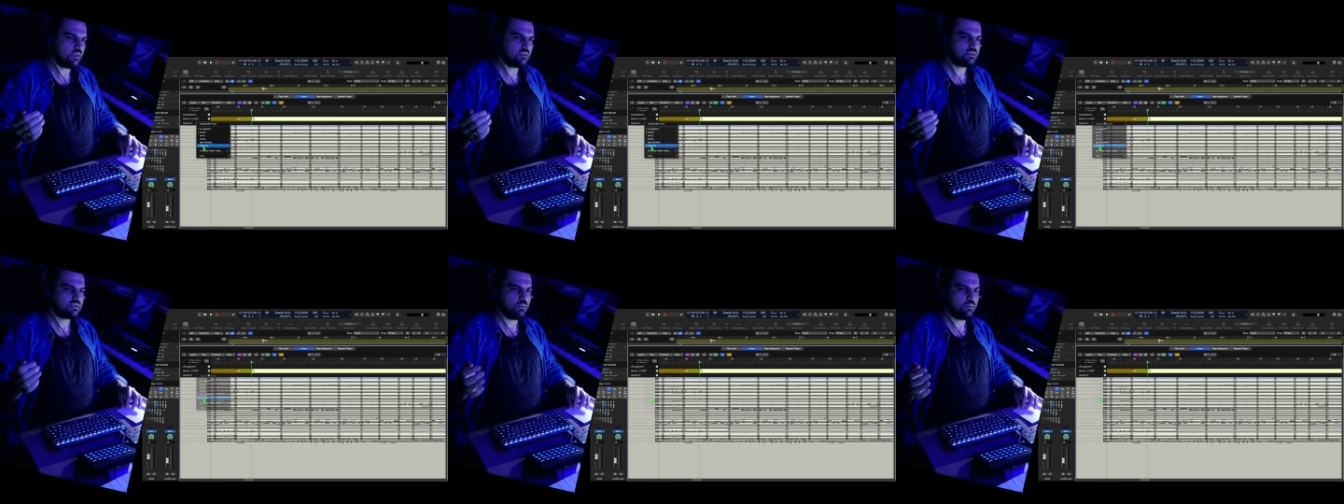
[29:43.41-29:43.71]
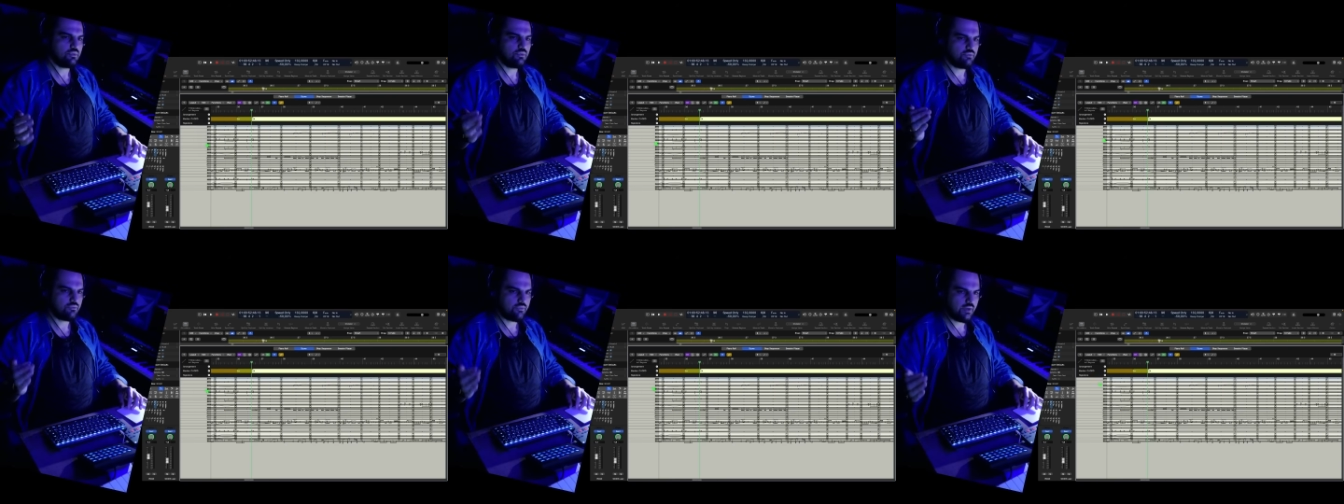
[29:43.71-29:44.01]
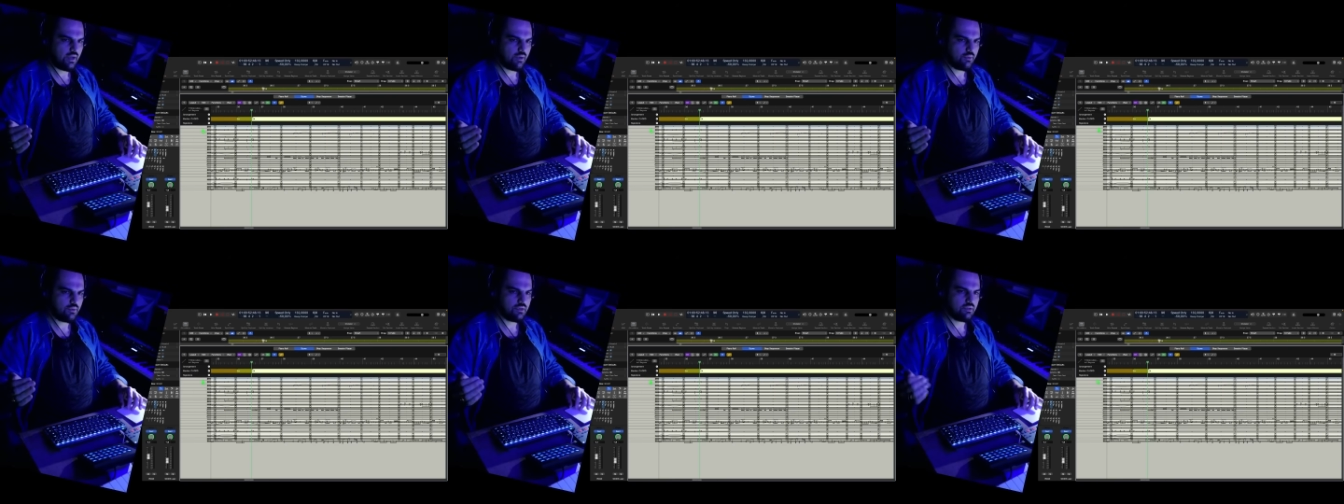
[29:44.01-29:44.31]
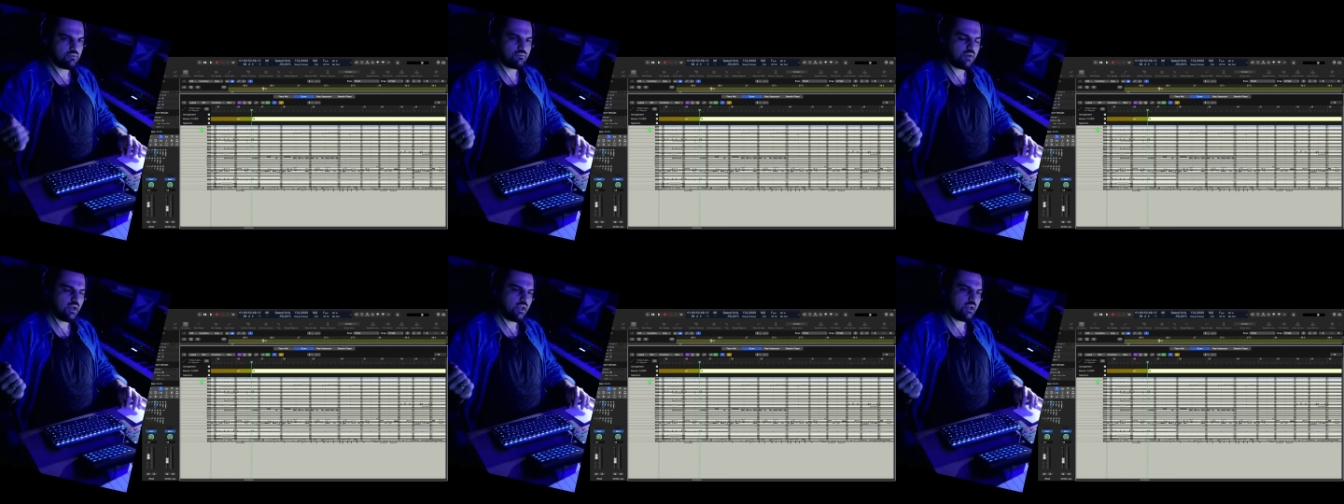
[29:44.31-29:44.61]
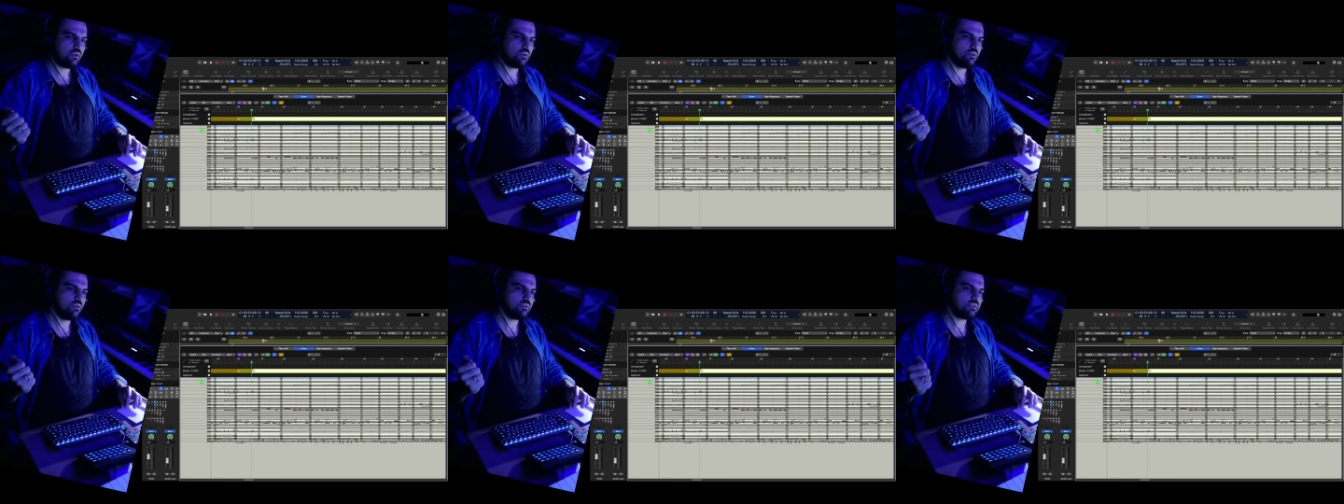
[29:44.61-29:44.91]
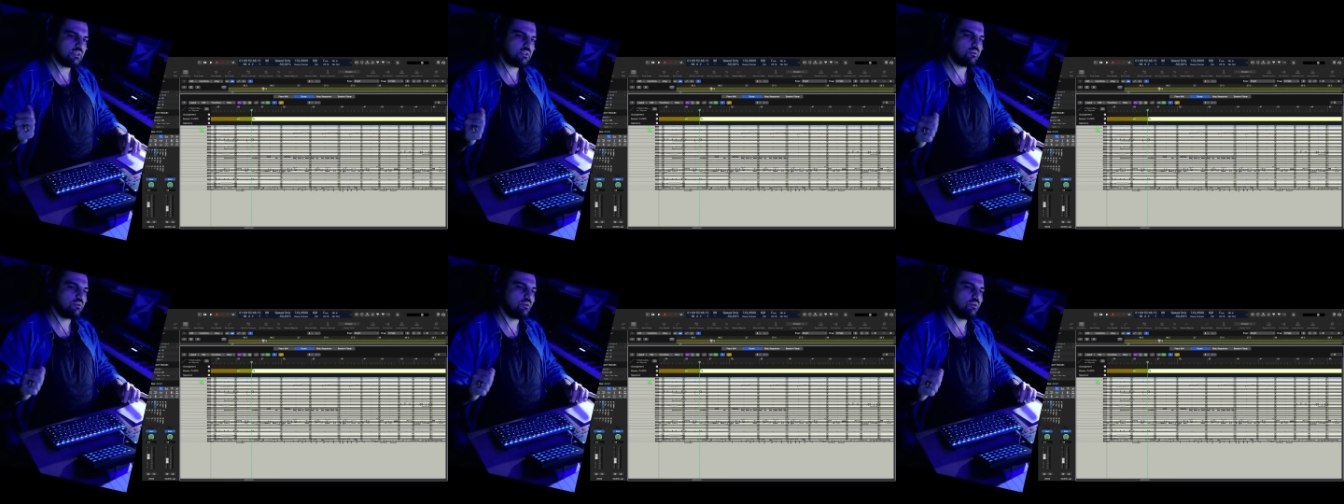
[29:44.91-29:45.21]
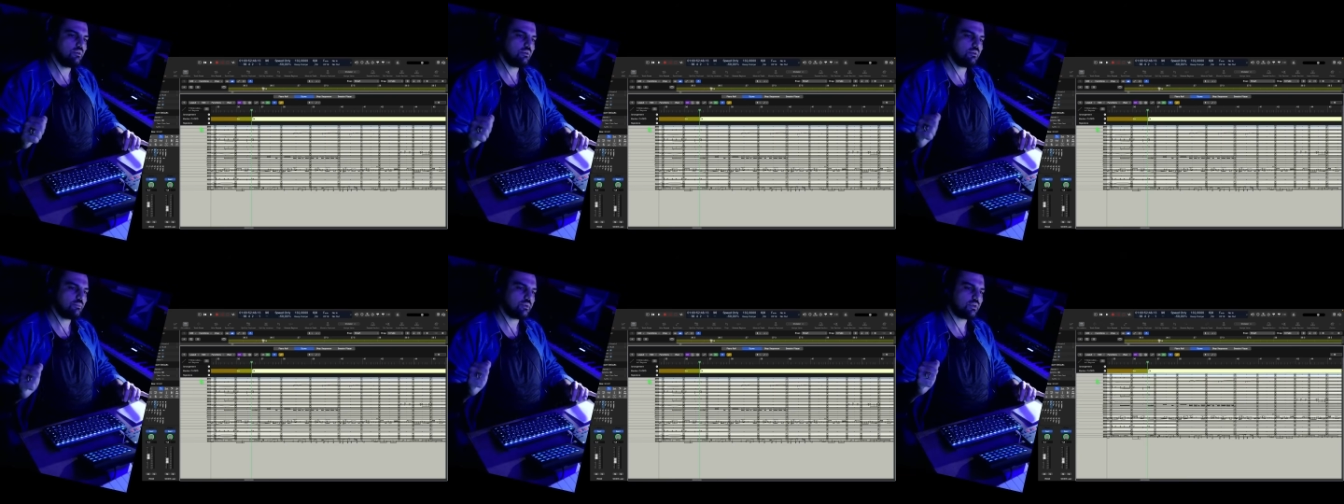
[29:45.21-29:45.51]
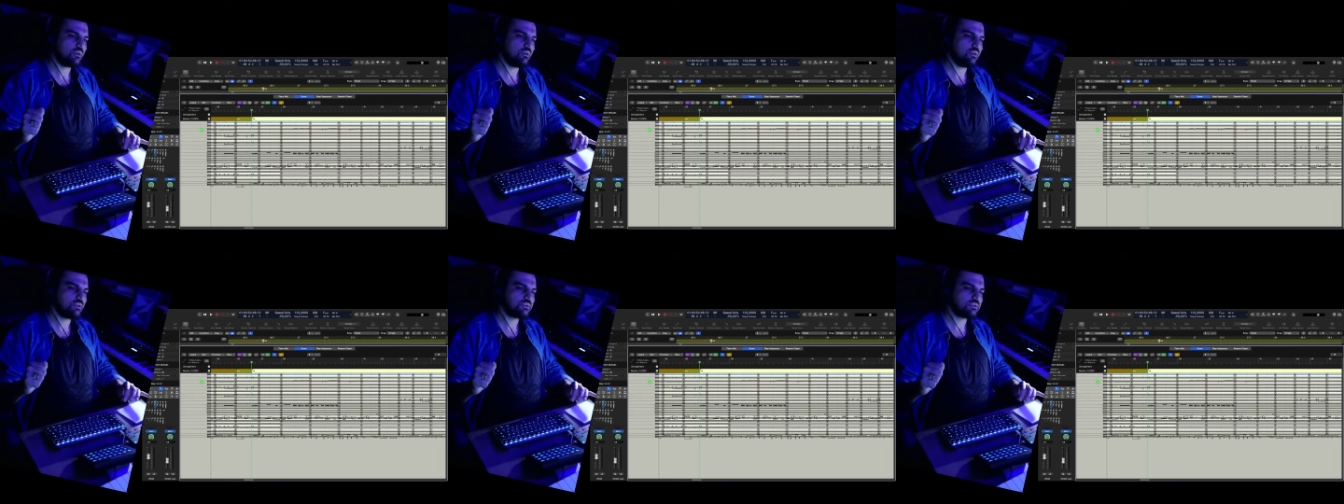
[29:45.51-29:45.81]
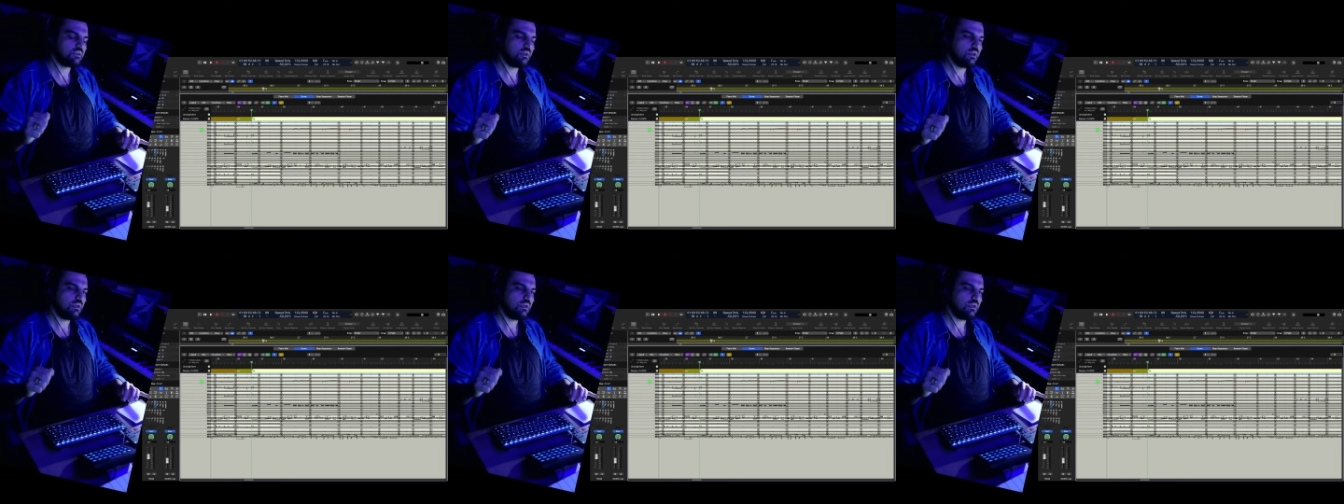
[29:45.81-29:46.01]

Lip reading: something very, very good and cool, because